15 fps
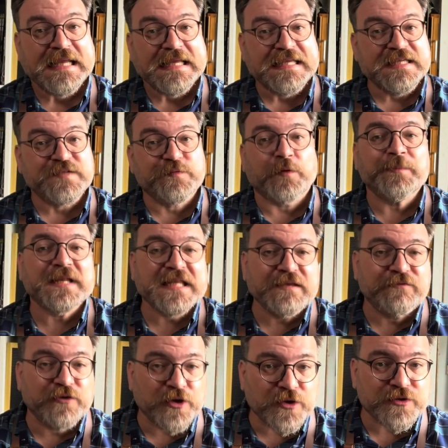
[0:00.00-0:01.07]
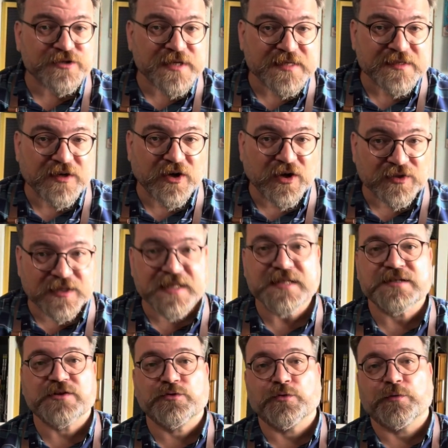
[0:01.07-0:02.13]
His formative years as an
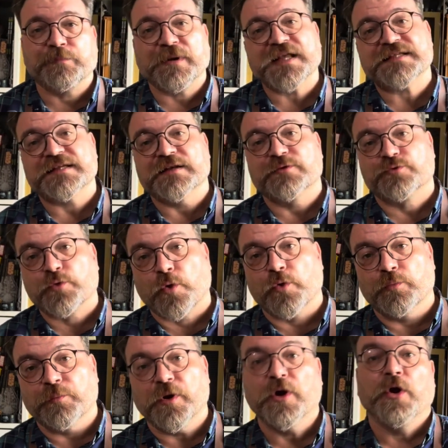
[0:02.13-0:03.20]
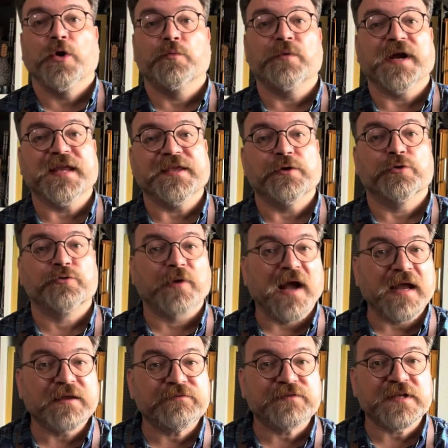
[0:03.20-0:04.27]
artist took place in Rome, where he
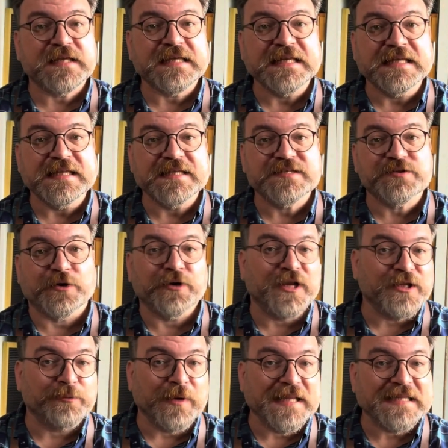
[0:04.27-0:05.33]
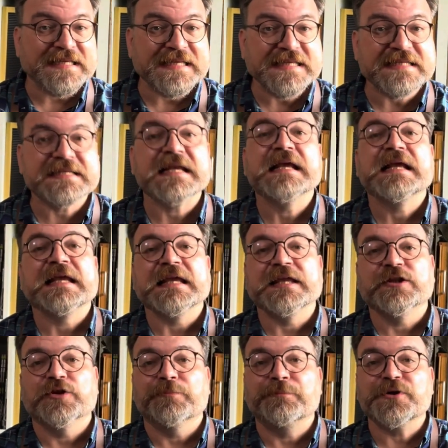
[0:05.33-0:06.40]
arrived in his early 20s
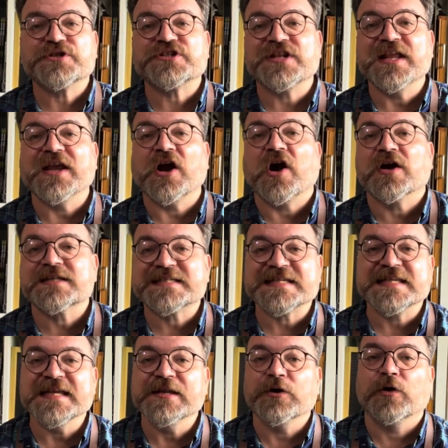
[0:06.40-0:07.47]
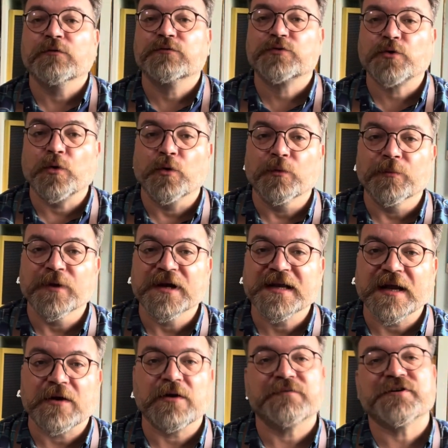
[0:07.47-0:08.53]
in the bustling art scene of Rome.
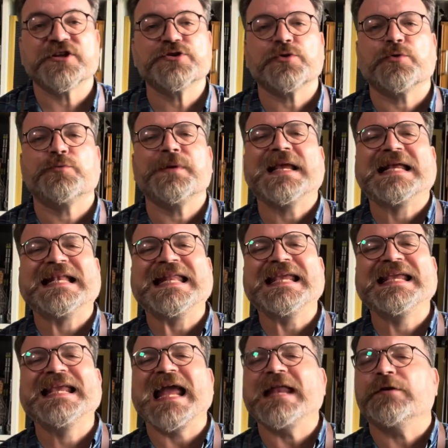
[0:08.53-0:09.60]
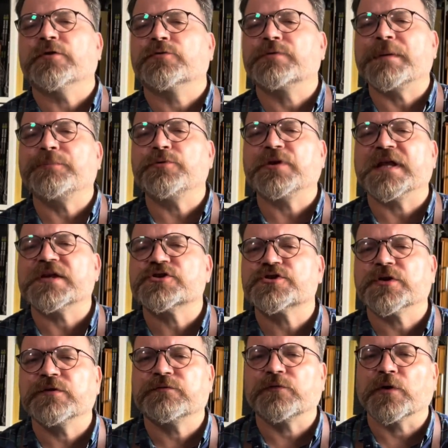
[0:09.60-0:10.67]
Caravaggio quickly gained a
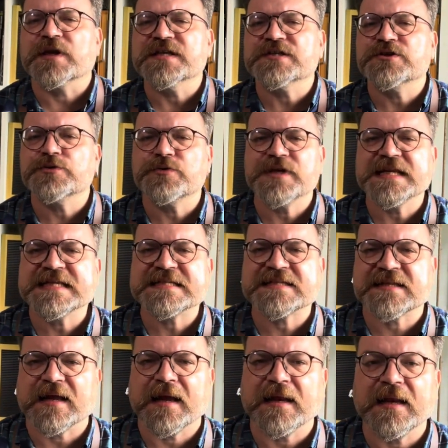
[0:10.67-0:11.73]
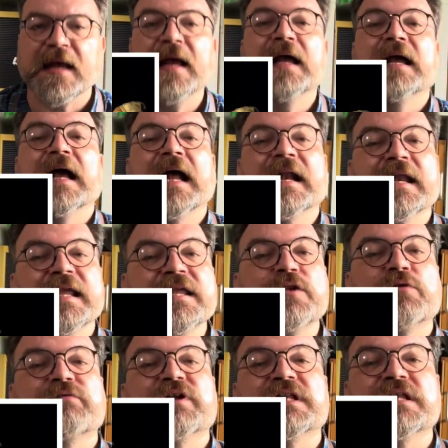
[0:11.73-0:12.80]
reputation for his unique style and
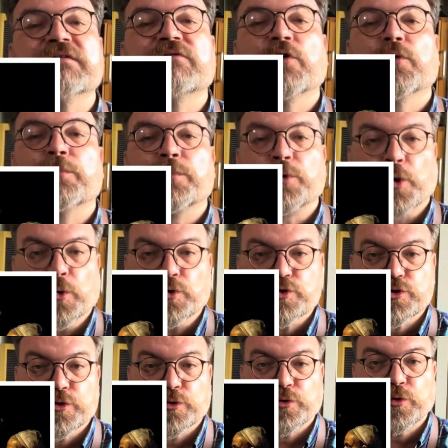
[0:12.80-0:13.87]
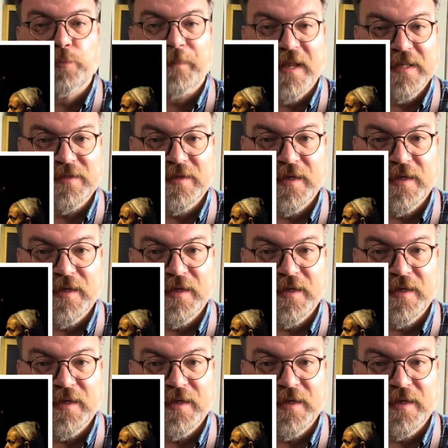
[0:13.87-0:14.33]
innovative approach to painting.